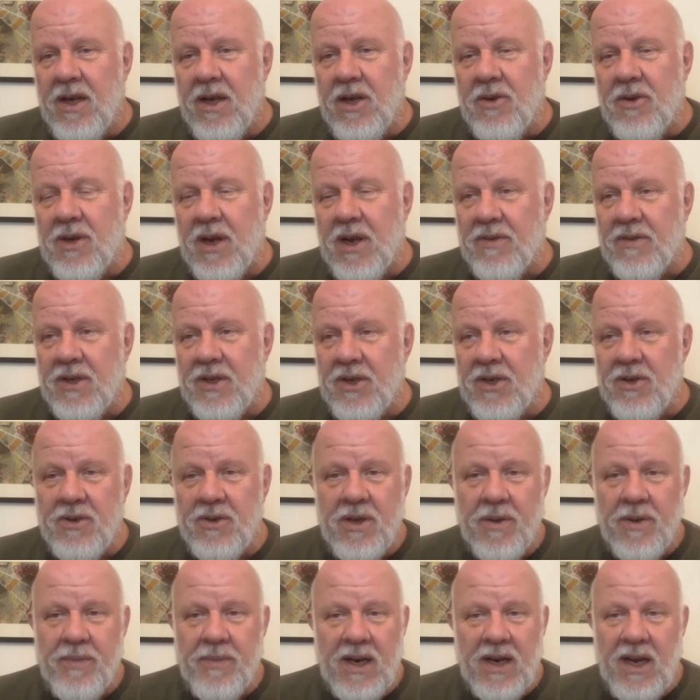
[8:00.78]
you'd have to do
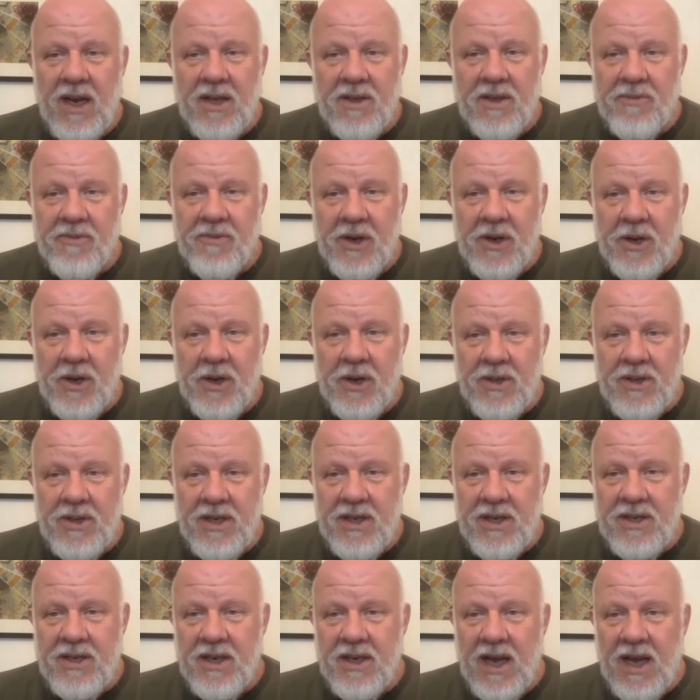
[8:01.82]
something like the
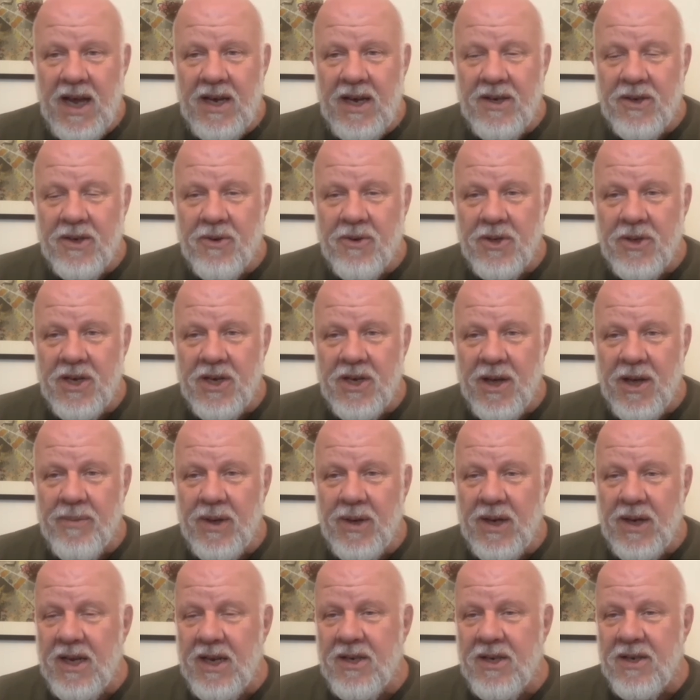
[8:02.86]
frequencies and cross
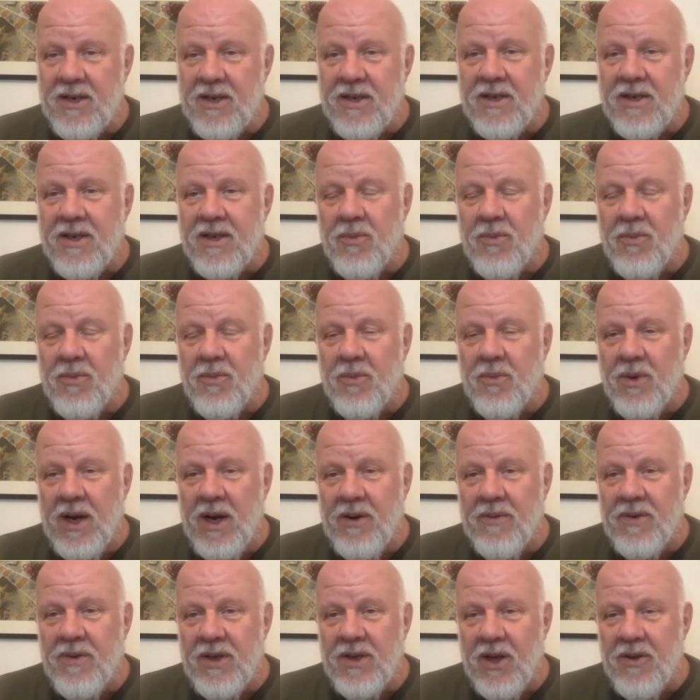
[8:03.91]
tabulations,
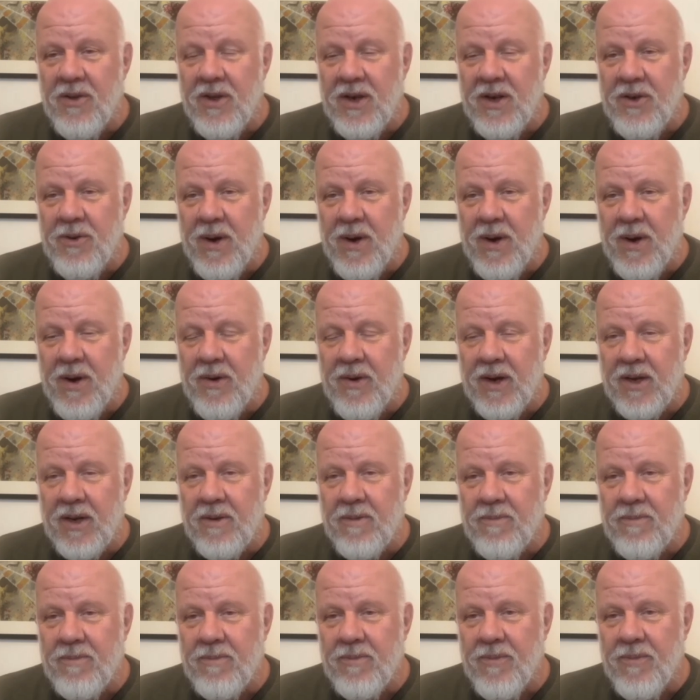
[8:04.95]
even though they're numeric,
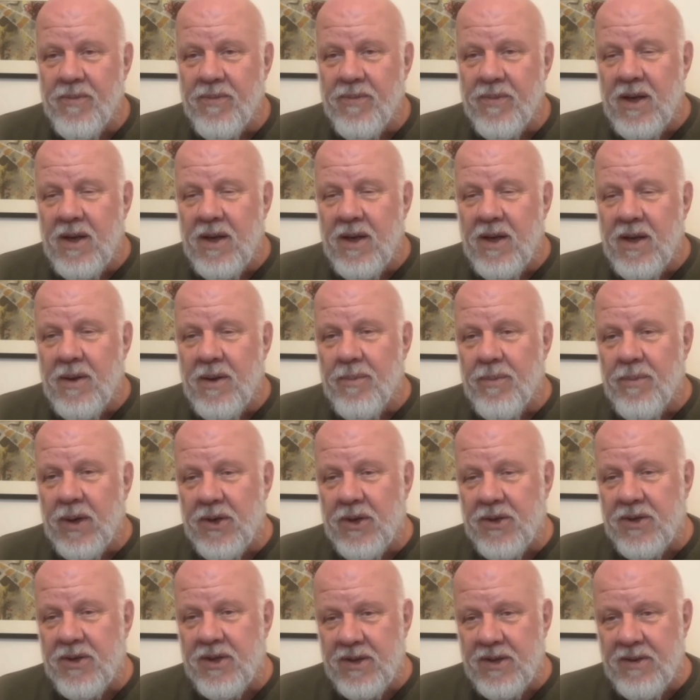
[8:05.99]

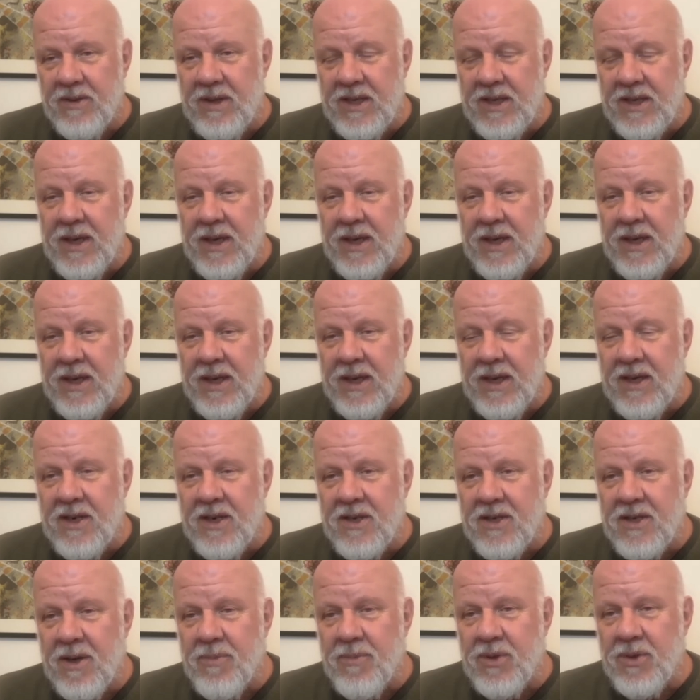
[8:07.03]
because it doesn't meet an
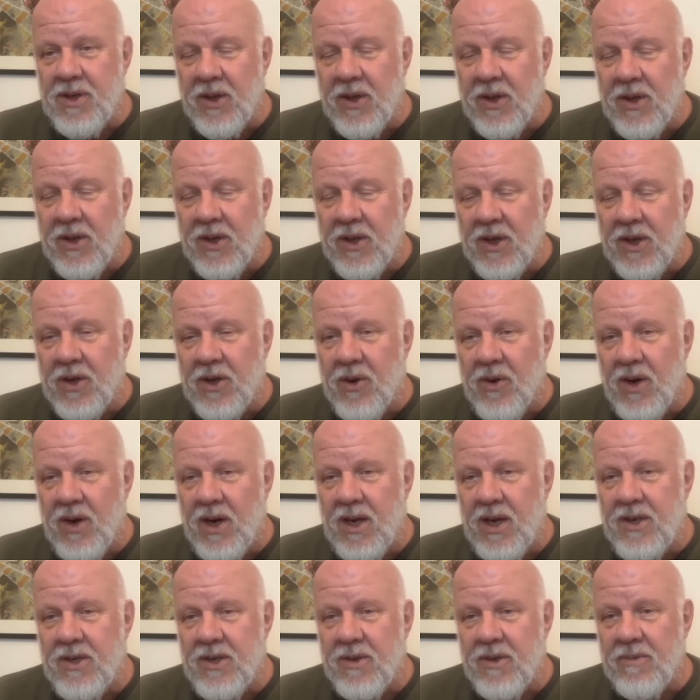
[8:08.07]
assumption for the
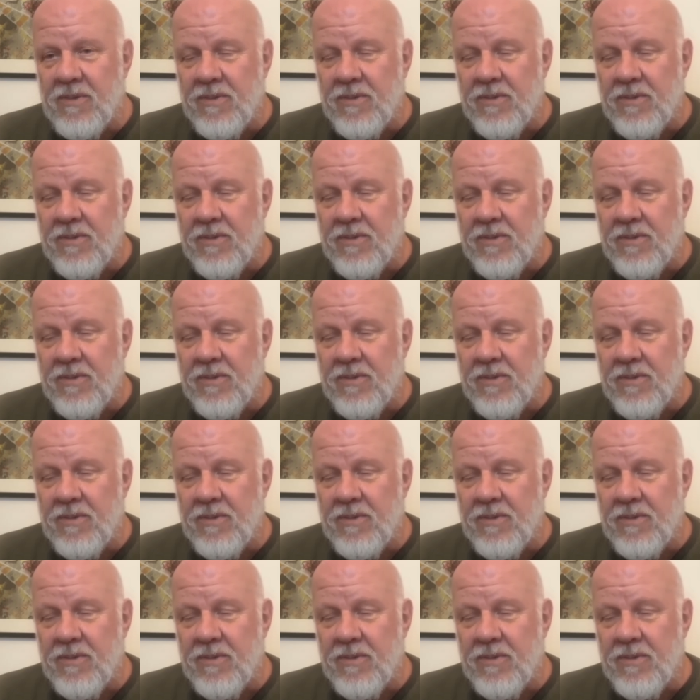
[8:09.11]
correlation.